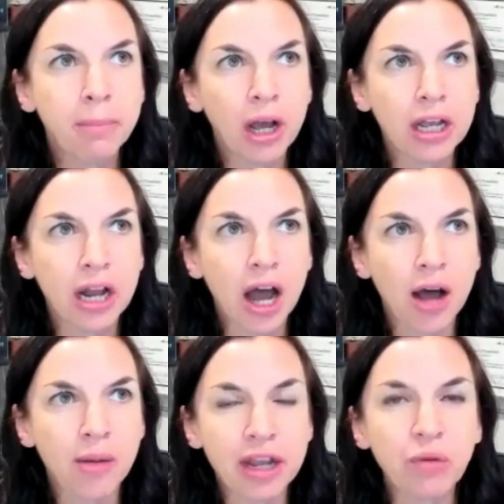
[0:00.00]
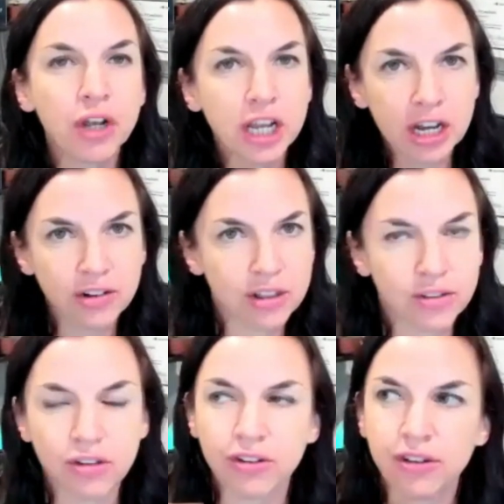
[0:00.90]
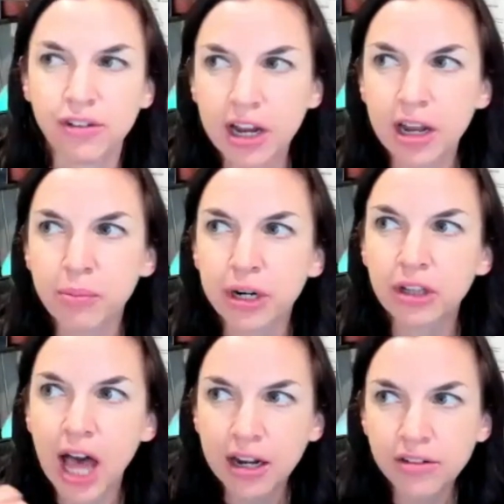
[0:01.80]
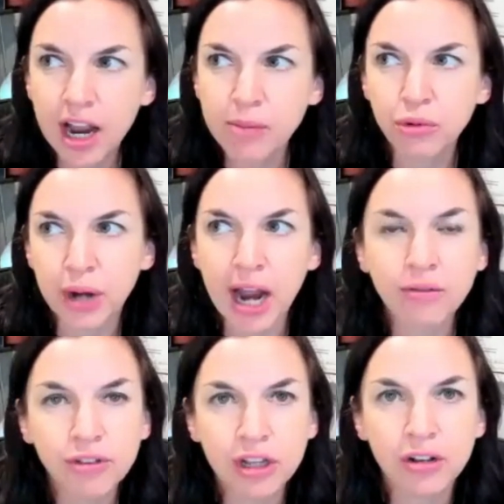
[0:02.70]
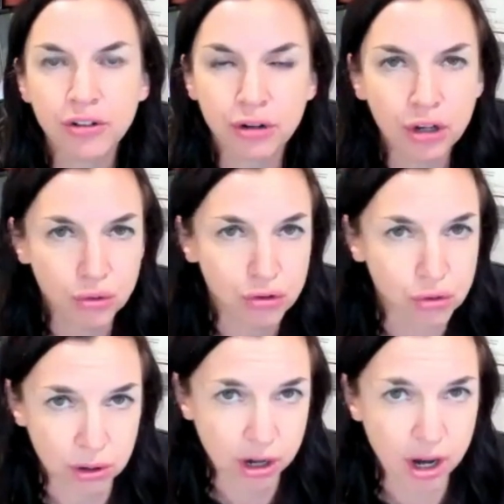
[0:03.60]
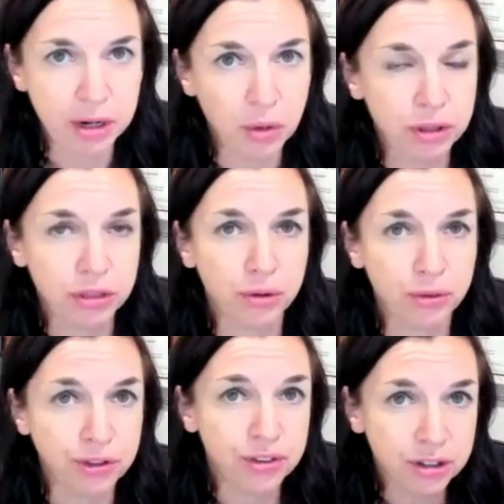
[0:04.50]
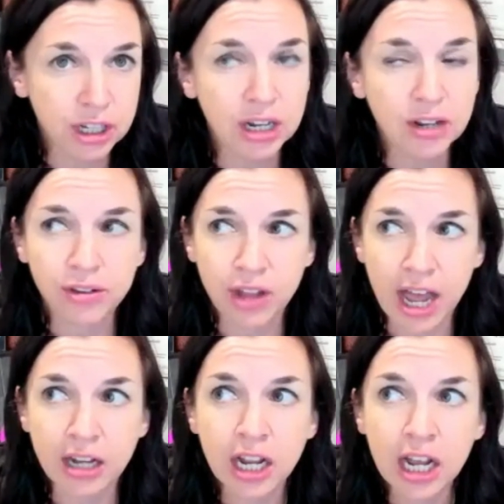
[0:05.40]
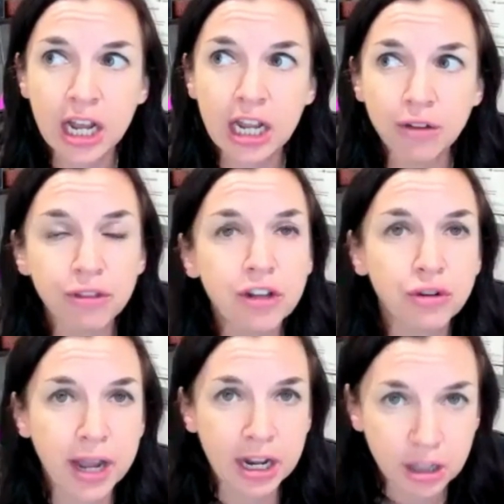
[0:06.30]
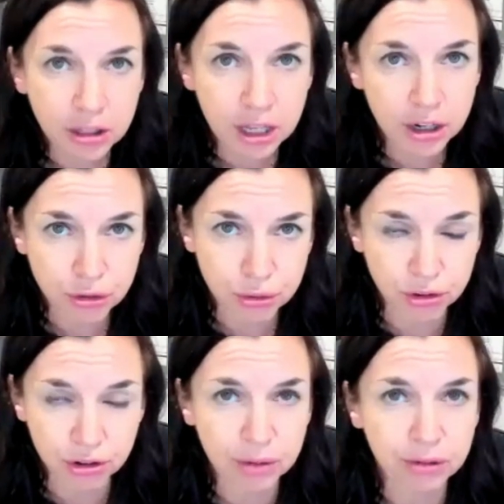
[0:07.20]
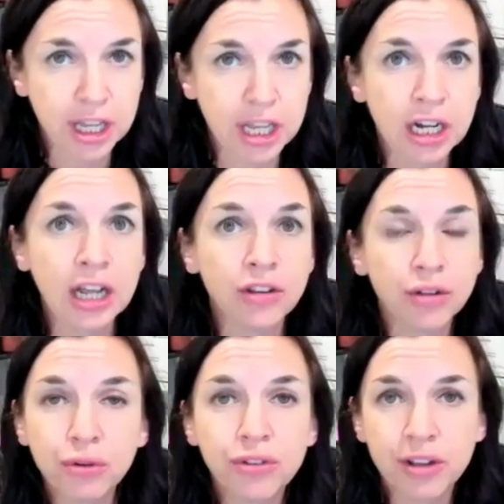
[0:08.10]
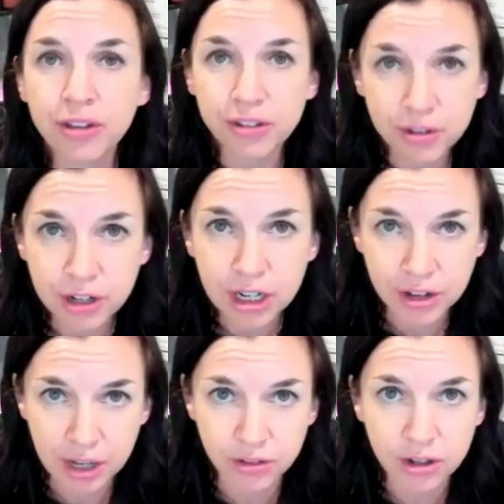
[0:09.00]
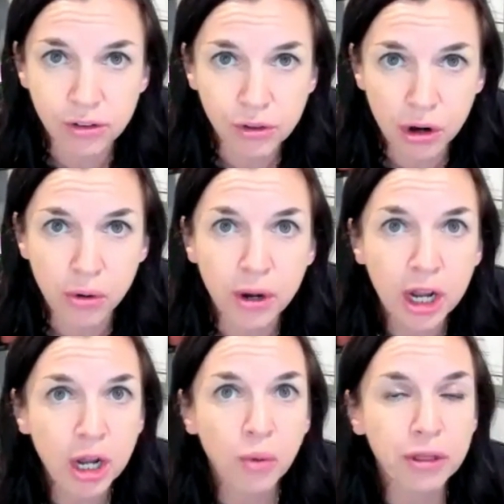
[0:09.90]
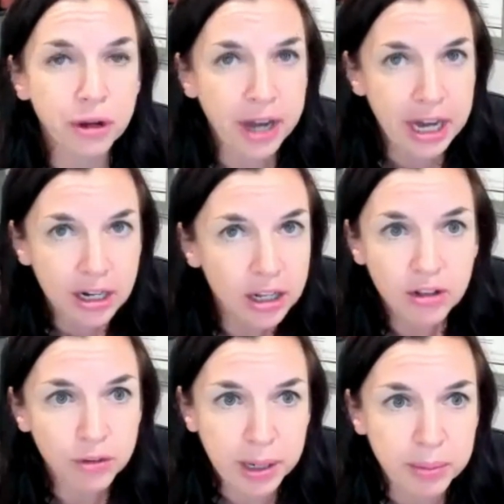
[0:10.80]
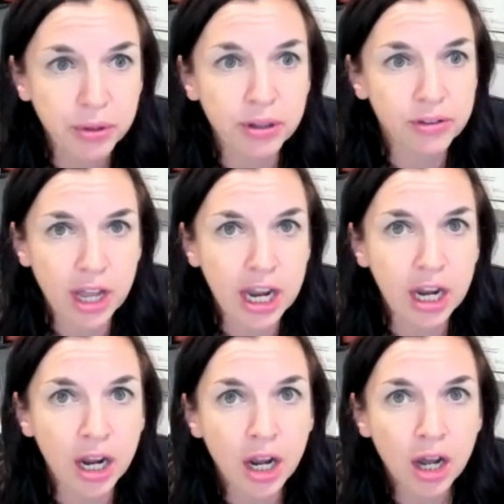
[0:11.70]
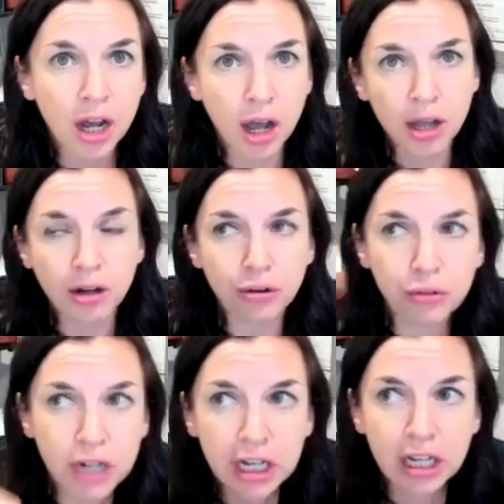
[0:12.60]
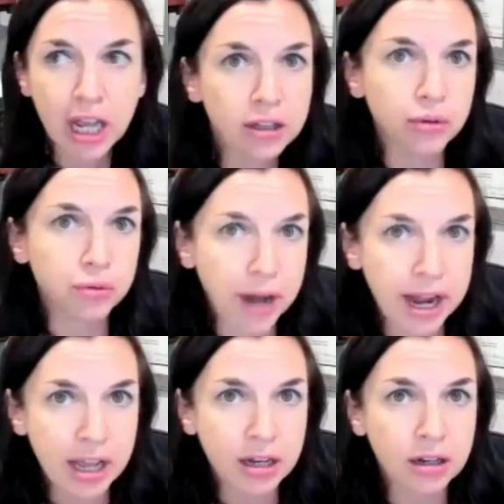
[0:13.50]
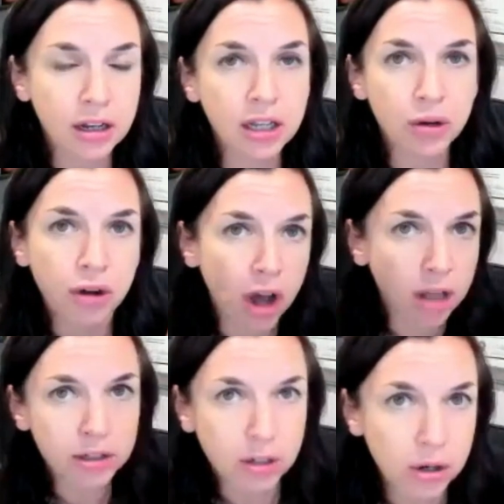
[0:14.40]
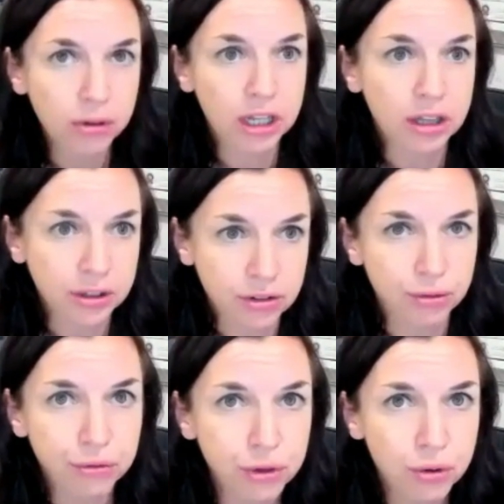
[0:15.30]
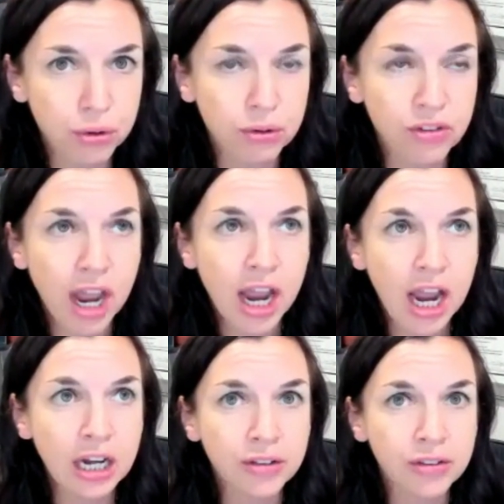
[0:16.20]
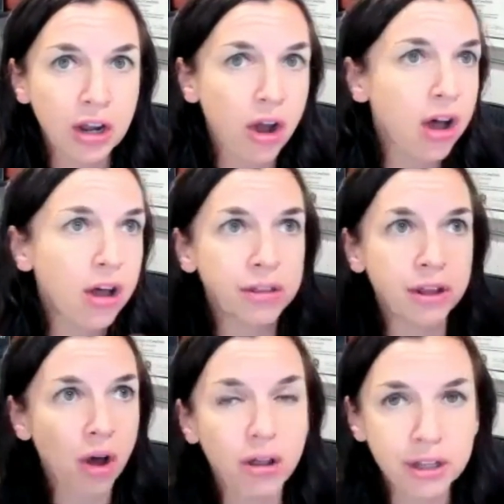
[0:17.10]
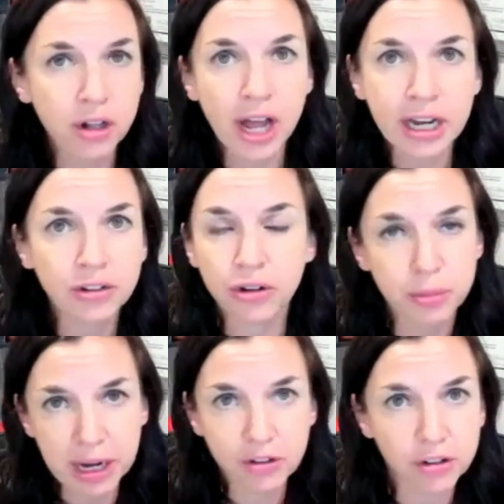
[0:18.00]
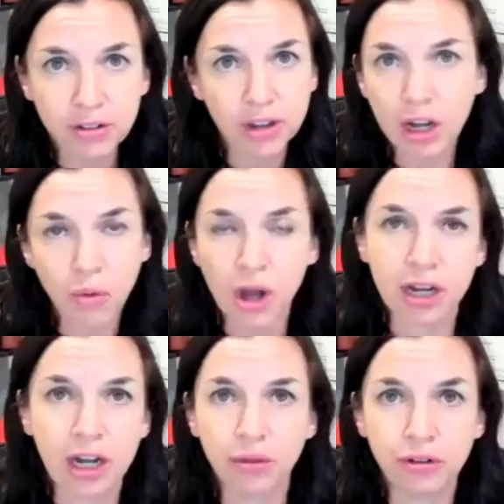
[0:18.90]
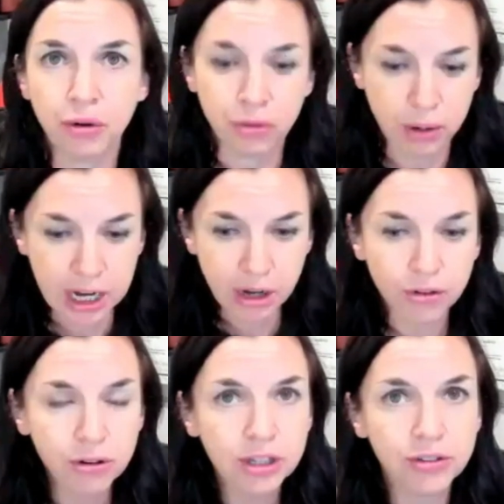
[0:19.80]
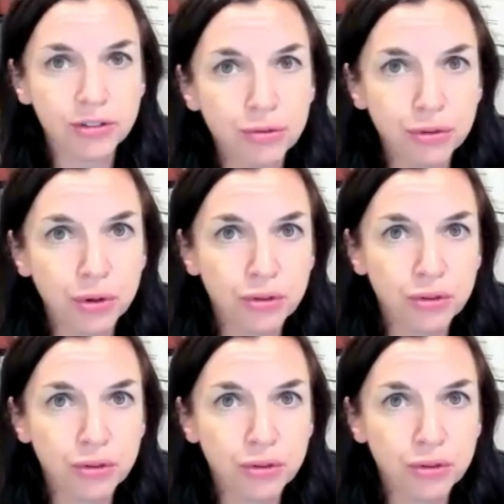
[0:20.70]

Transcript: But and we'll get into this in just a second, but a lot of times what I've seen as a huge shortcoming with those facilities is that if they do anything nutritionally related, it's a food sensitivity test. And so what they're handing these people is like a green, yellow, red, color coded list of foods. And it's like all the client or the patient is getting walking out the doors. Okay, here's your list of foods.